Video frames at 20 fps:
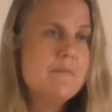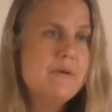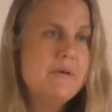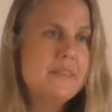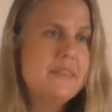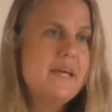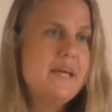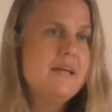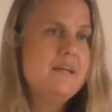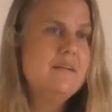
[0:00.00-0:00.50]

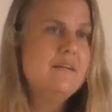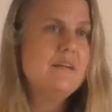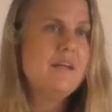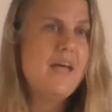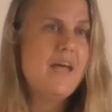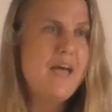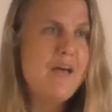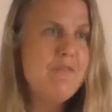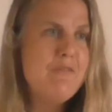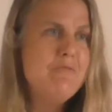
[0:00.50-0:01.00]
But
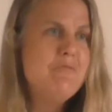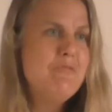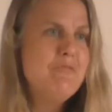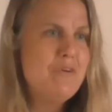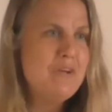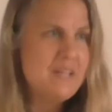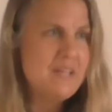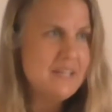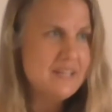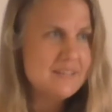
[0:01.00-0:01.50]
then
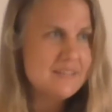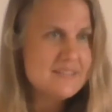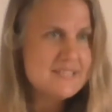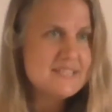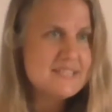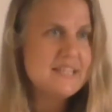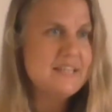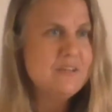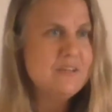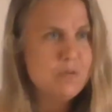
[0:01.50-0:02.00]
every
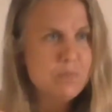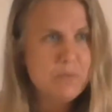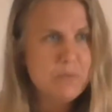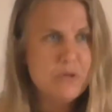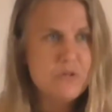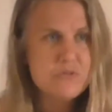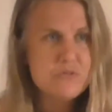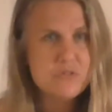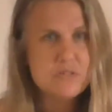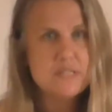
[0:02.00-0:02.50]
single
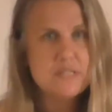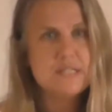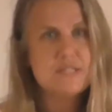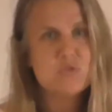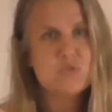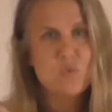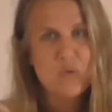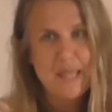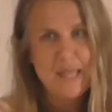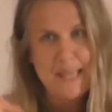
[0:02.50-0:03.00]
person
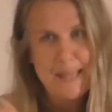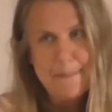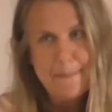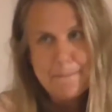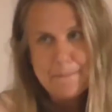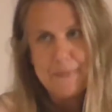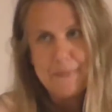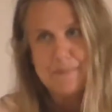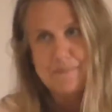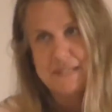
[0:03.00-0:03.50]
needs to
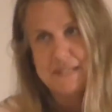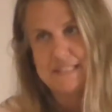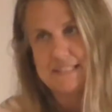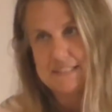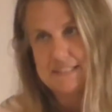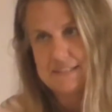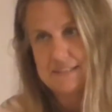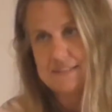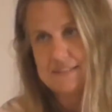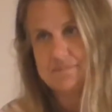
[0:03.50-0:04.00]

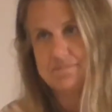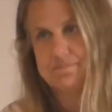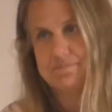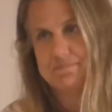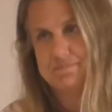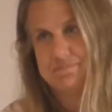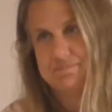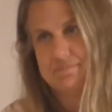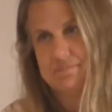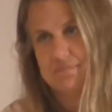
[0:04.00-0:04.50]
implement it
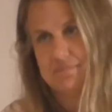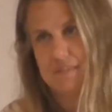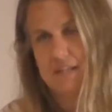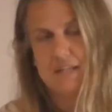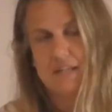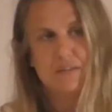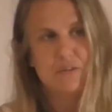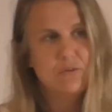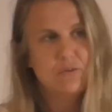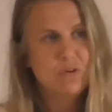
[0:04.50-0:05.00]

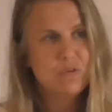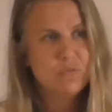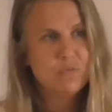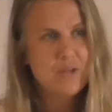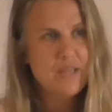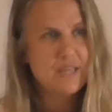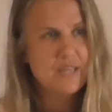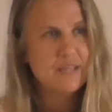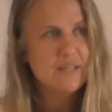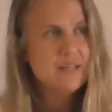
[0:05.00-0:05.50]
in their own
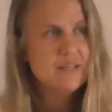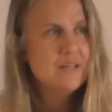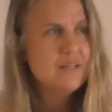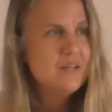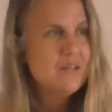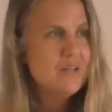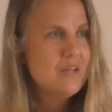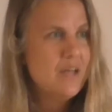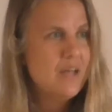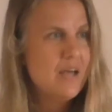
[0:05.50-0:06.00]
way.
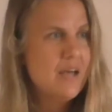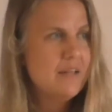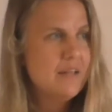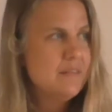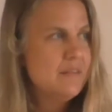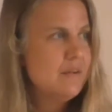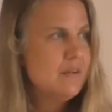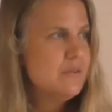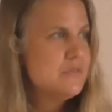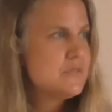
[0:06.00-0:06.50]

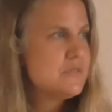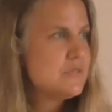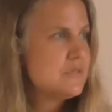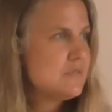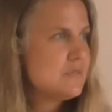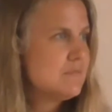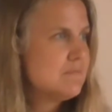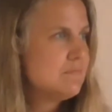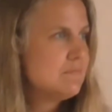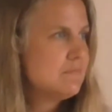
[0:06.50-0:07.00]
And
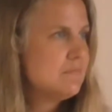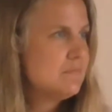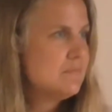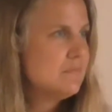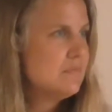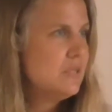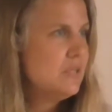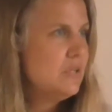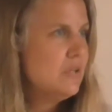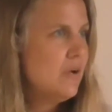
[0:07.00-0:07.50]
there's,
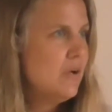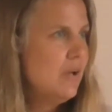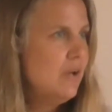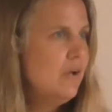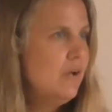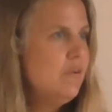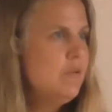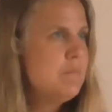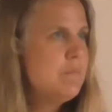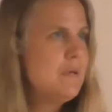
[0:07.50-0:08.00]
you know, a
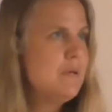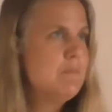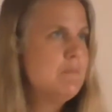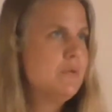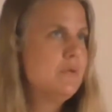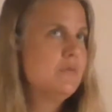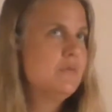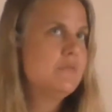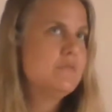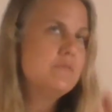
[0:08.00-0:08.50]
lot of
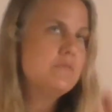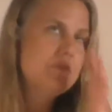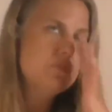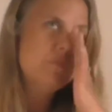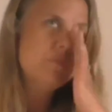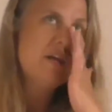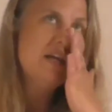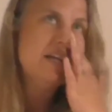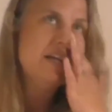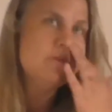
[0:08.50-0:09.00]
people
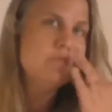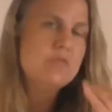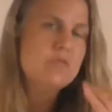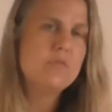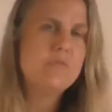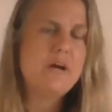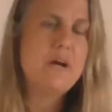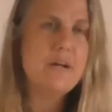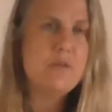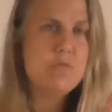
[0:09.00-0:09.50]
waiting
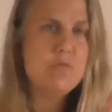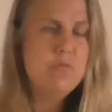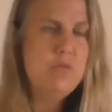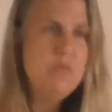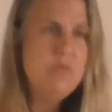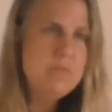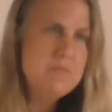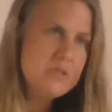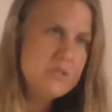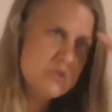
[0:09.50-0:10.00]
for Reinhold
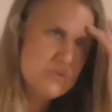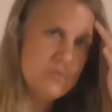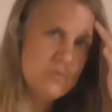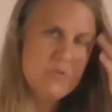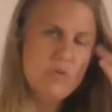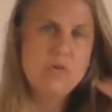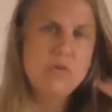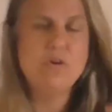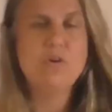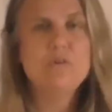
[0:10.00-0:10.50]
Fulmisch or
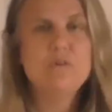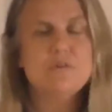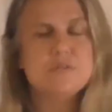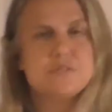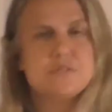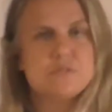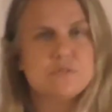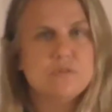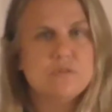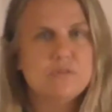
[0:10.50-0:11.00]

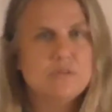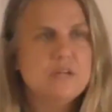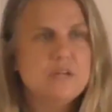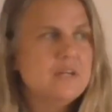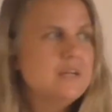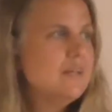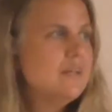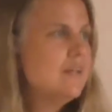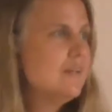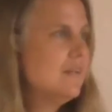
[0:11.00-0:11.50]
Dolores or
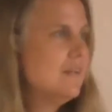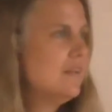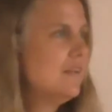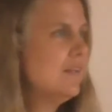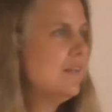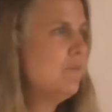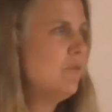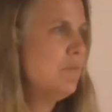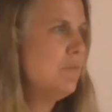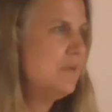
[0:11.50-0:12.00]

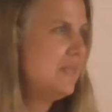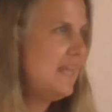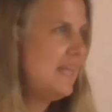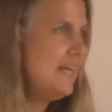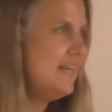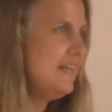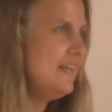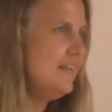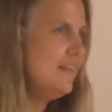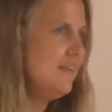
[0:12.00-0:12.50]
Robert
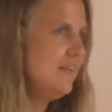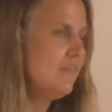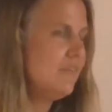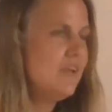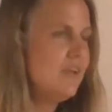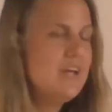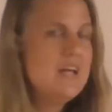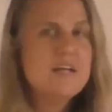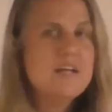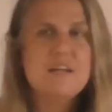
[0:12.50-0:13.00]
Kennedy.
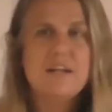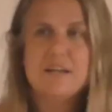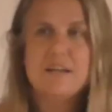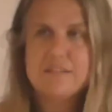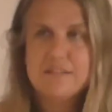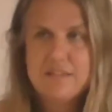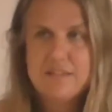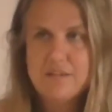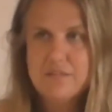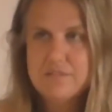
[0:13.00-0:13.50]
Like,